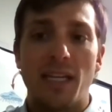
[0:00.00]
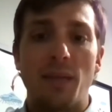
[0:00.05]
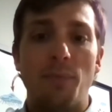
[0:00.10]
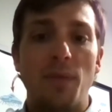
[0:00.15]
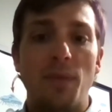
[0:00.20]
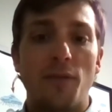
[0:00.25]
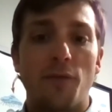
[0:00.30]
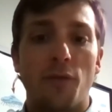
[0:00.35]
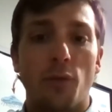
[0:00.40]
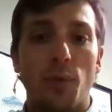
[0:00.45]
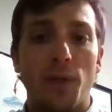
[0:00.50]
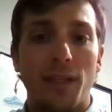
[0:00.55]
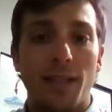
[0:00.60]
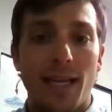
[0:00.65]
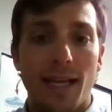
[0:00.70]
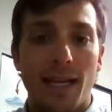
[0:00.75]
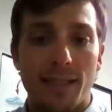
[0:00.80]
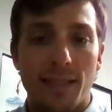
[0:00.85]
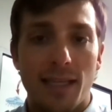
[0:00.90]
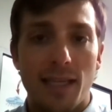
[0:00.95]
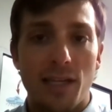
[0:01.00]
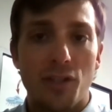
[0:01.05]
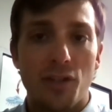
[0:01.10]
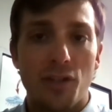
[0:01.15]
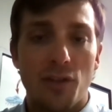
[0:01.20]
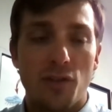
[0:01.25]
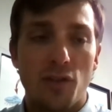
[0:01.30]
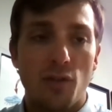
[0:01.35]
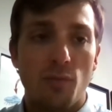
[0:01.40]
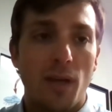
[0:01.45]
it can be for relaxation,
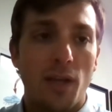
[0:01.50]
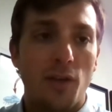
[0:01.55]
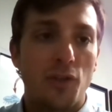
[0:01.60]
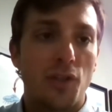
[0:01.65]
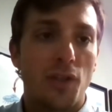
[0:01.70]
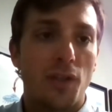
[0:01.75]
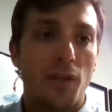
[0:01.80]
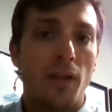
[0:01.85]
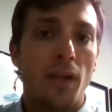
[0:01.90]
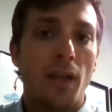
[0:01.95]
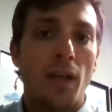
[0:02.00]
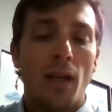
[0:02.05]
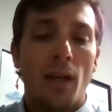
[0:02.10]
as you mentioned,